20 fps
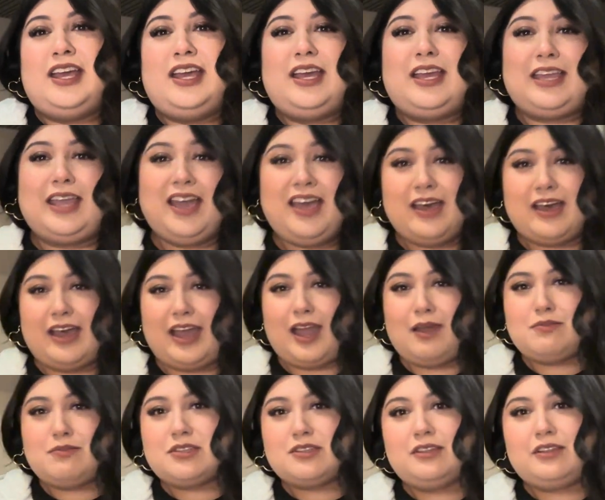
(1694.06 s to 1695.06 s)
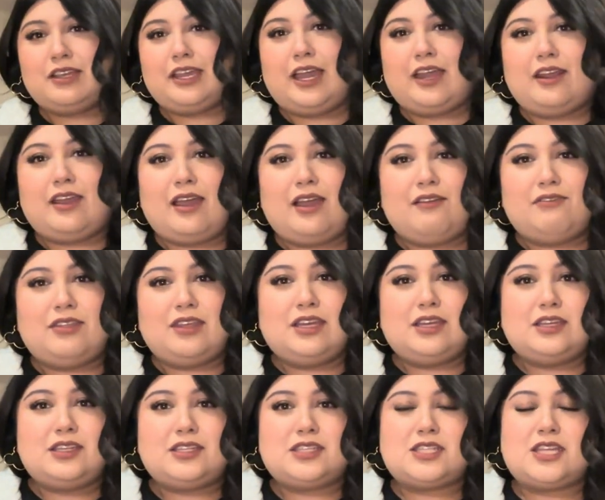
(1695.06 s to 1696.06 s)
yeah, absolutely had to have
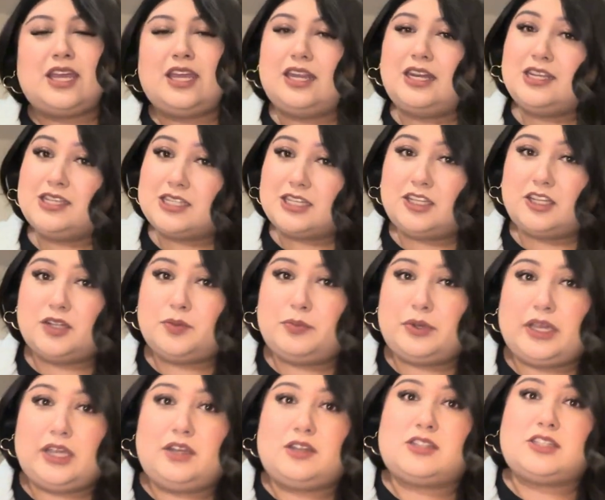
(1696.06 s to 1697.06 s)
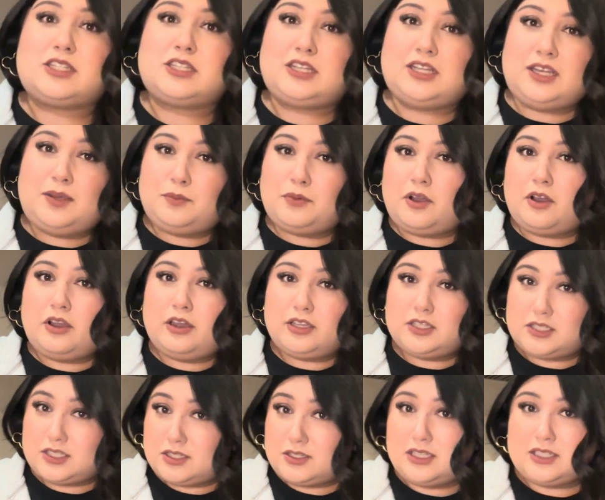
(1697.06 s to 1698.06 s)
this. It is a little bit steep
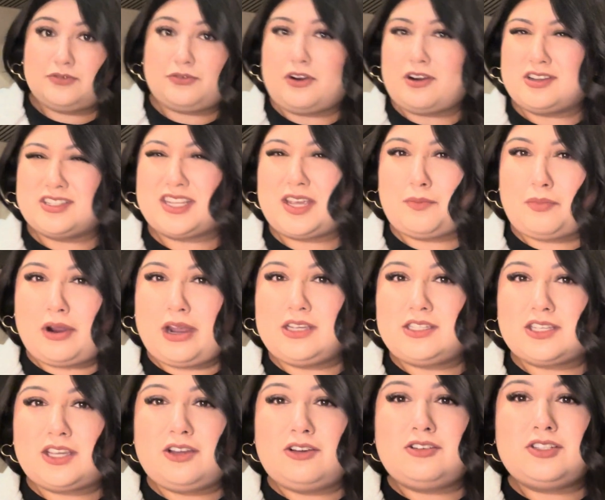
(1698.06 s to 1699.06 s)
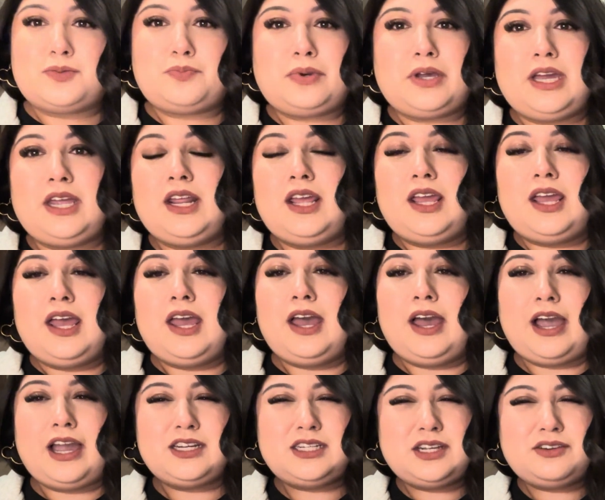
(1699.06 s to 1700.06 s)
as far as like price goes, but
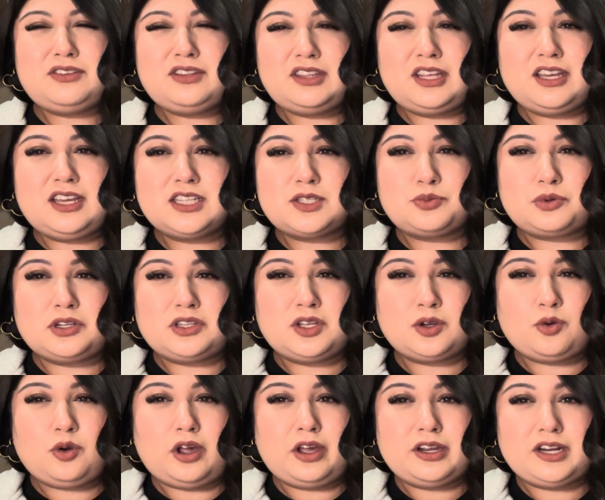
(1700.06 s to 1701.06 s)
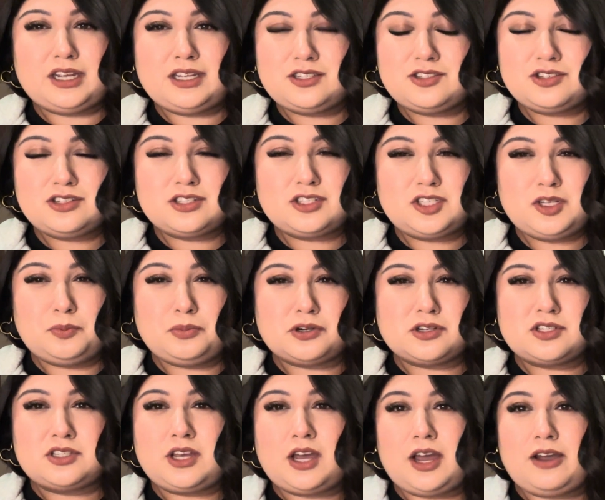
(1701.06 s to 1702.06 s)
I definitely think it's worth the quality. It's just super
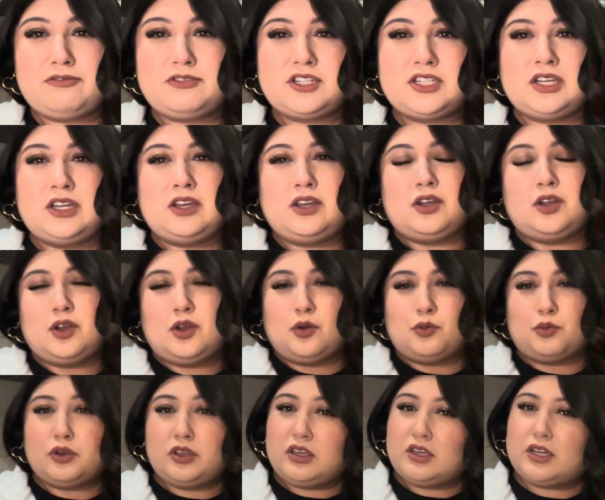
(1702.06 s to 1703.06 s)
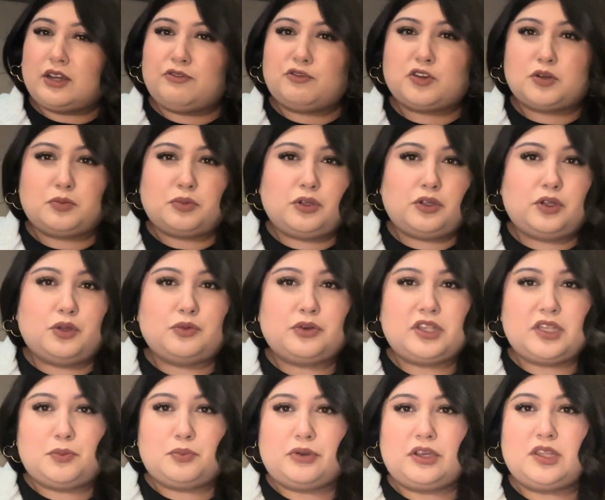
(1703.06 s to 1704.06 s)
soft, really comfortable,
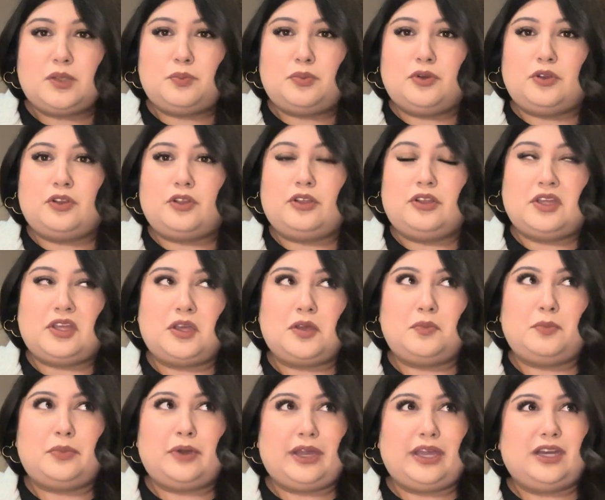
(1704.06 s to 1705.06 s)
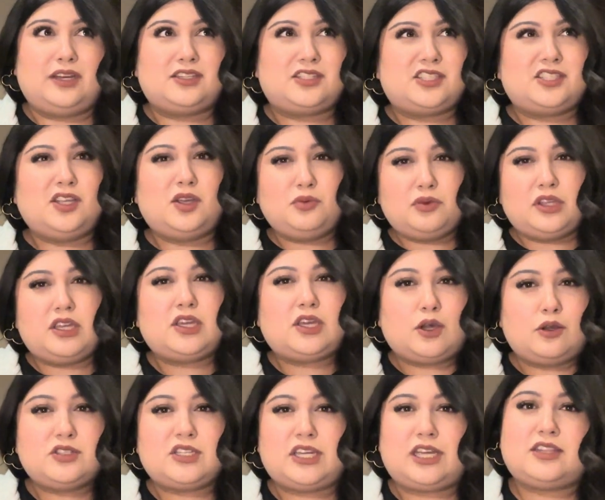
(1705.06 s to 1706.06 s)
really breathable, but still really
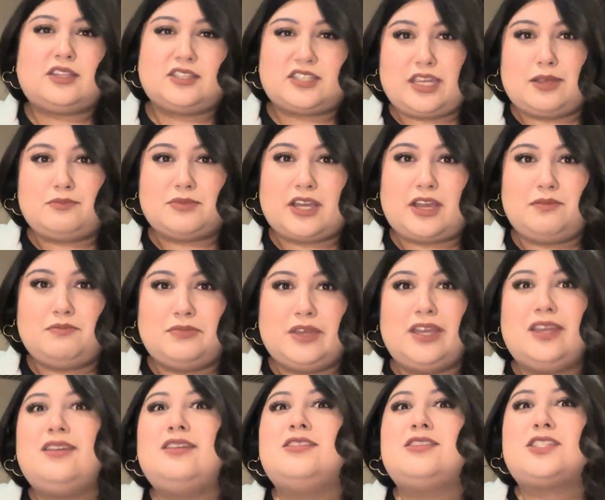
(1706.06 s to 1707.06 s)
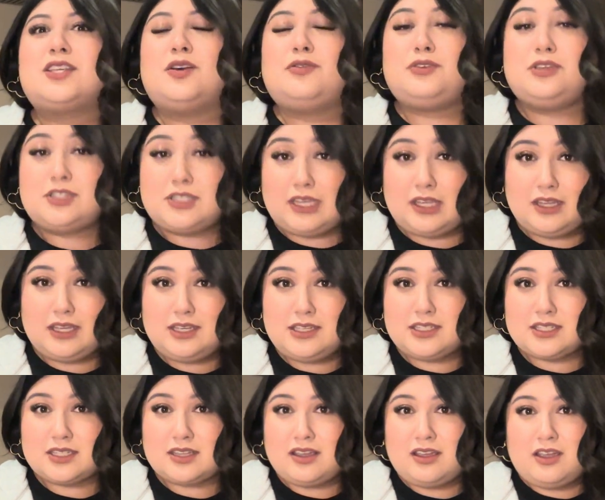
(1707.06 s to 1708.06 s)
cozy at the same time. So if you see
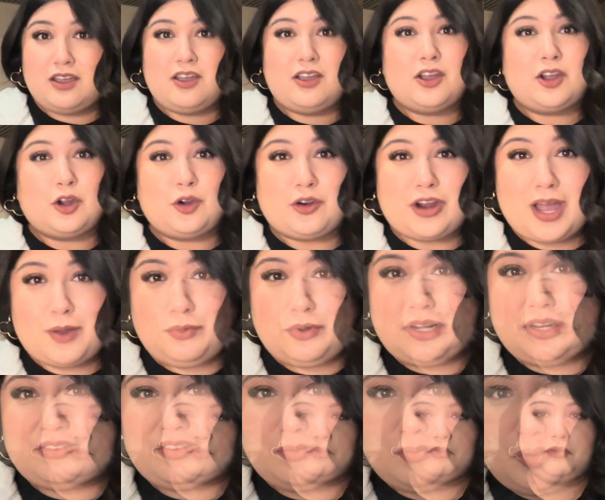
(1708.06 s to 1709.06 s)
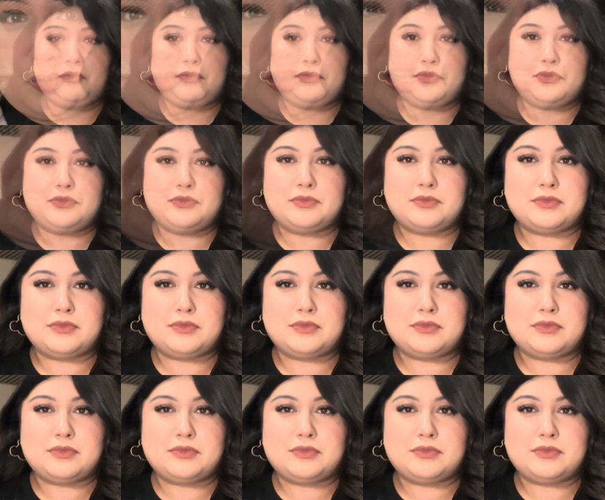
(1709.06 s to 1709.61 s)
this, grab one if you've been wanting it.